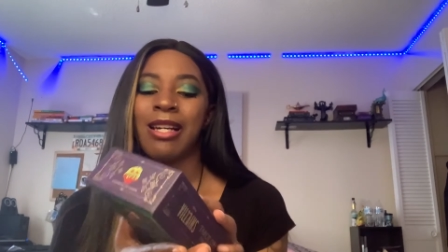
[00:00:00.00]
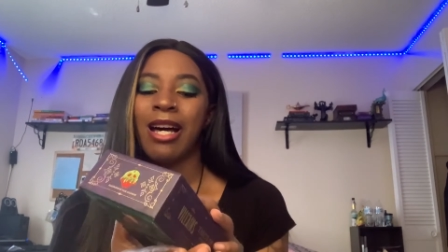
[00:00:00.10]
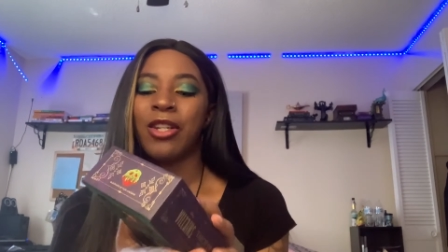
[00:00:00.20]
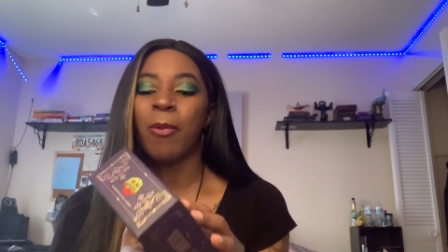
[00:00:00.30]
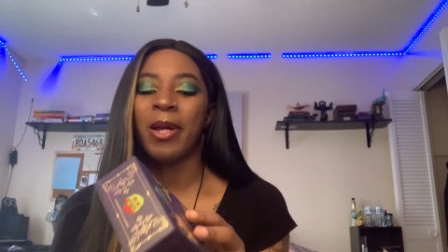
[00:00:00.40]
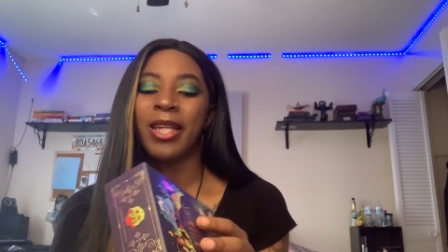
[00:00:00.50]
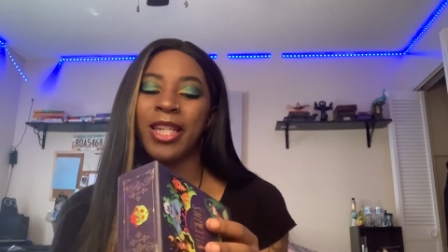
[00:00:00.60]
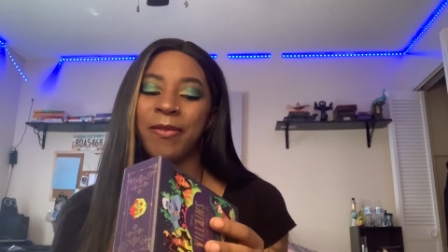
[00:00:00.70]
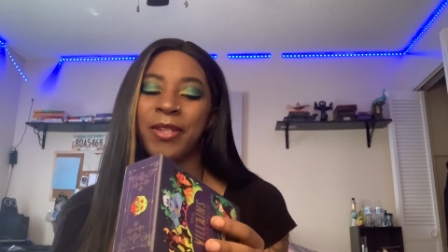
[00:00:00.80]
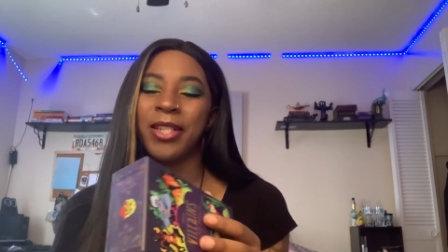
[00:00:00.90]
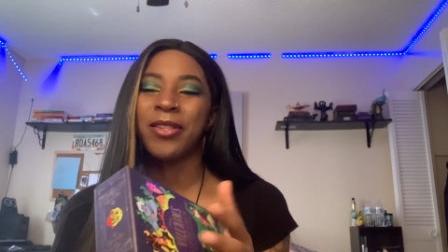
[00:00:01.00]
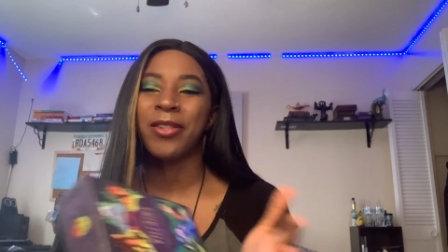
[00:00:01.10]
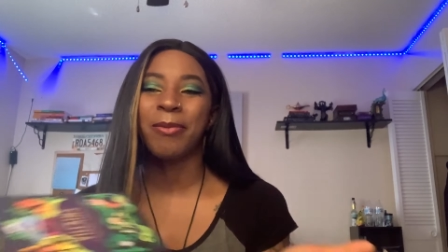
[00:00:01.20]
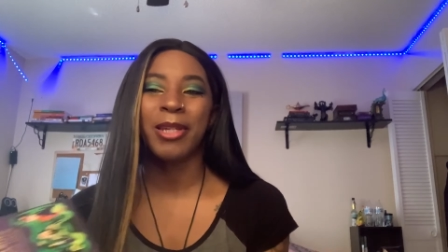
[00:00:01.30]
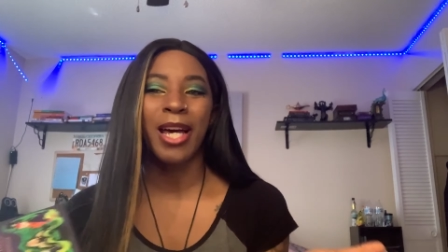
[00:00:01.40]
nobody gifted it
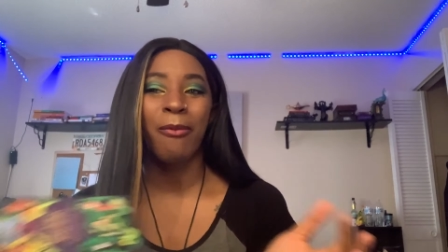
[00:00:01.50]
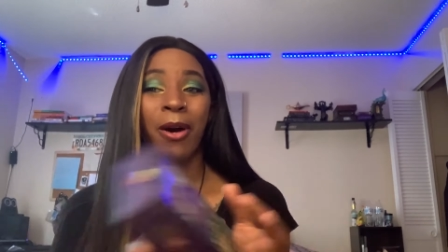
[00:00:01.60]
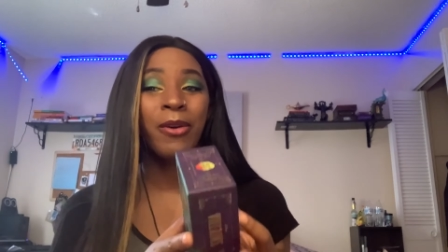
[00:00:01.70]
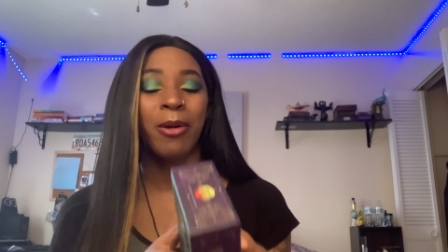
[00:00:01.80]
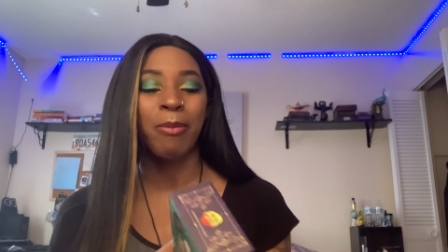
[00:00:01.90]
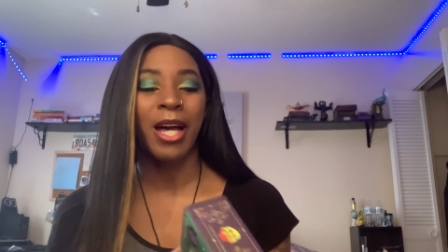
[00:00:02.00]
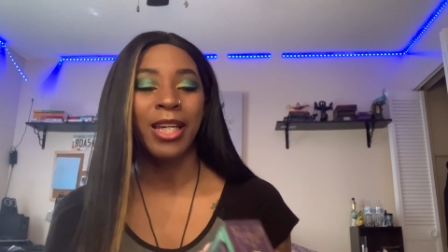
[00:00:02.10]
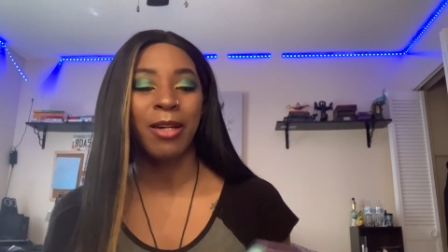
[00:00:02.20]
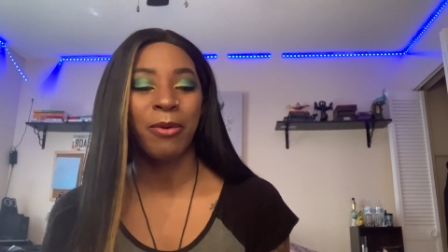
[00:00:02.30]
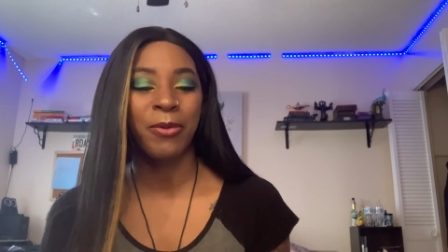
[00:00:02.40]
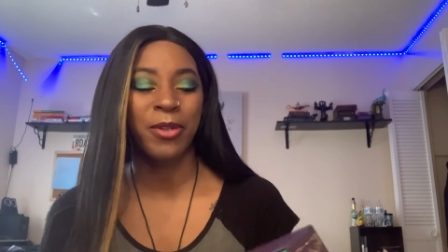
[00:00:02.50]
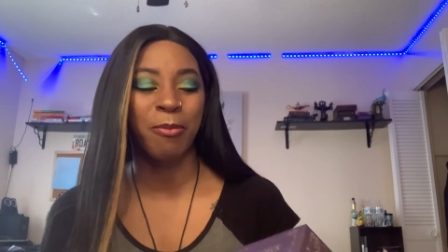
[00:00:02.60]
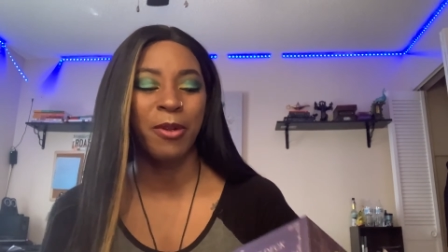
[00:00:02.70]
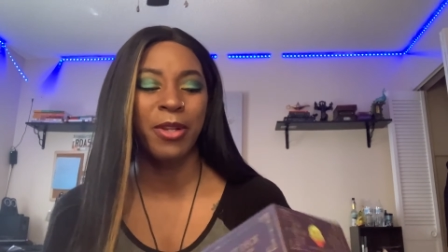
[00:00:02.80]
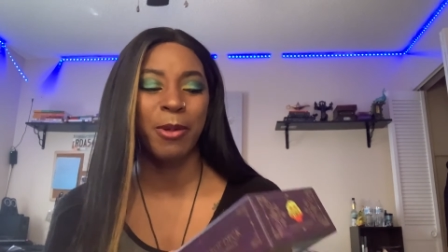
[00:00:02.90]
to me. I wound up buying it with some
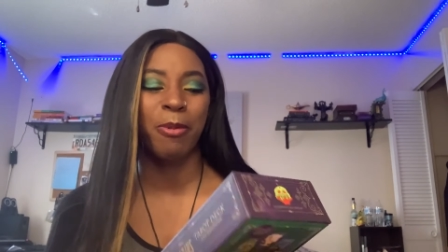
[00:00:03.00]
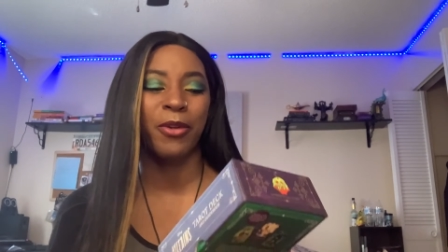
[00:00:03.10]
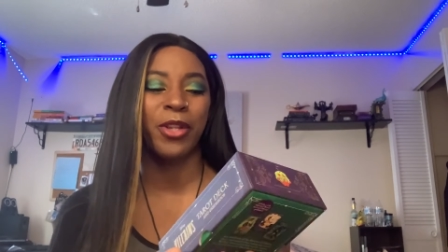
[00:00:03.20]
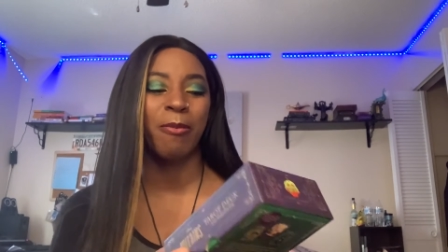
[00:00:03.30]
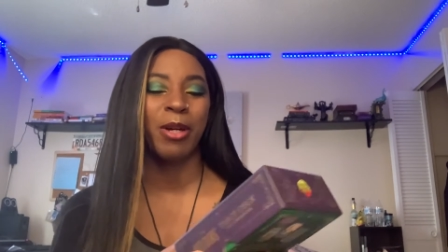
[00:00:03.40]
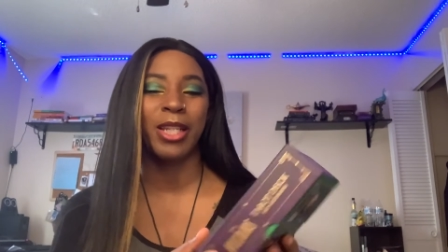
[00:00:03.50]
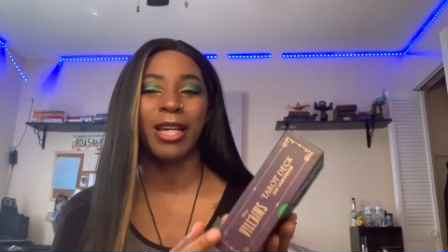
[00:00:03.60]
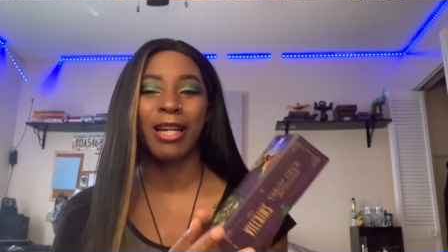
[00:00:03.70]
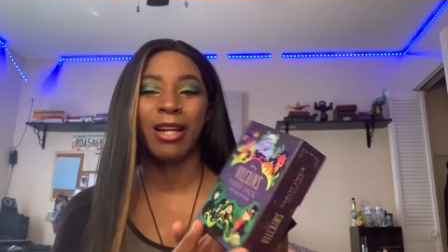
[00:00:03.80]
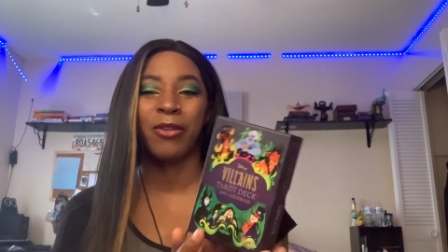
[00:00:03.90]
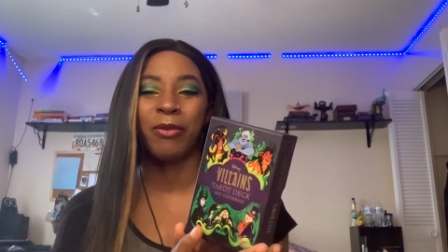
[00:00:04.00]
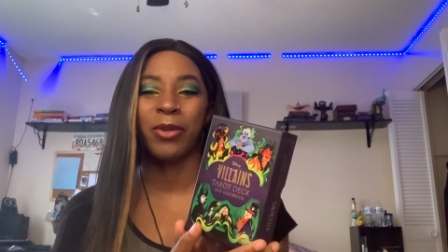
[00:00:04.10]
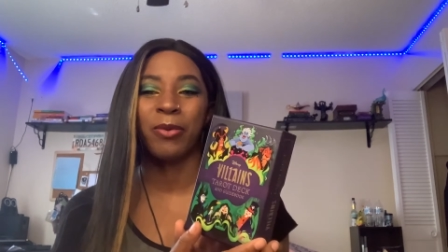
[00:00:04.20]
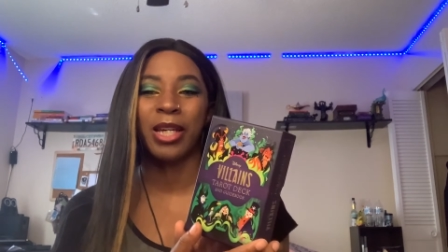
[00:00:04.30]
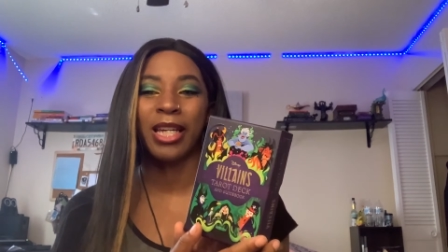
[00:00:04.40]
of the birthday money I got over
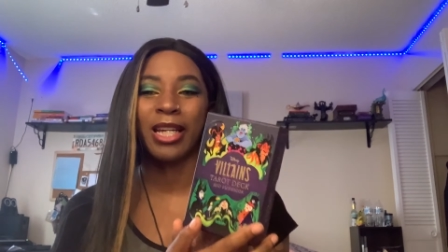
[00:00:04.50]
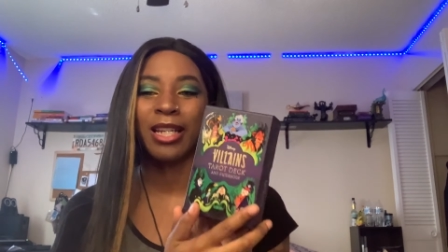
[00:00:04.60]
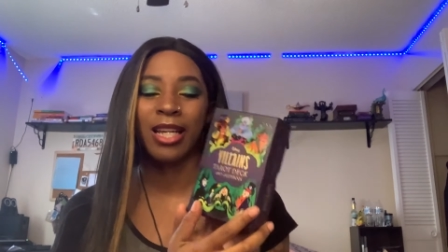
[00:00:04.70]
the weekend.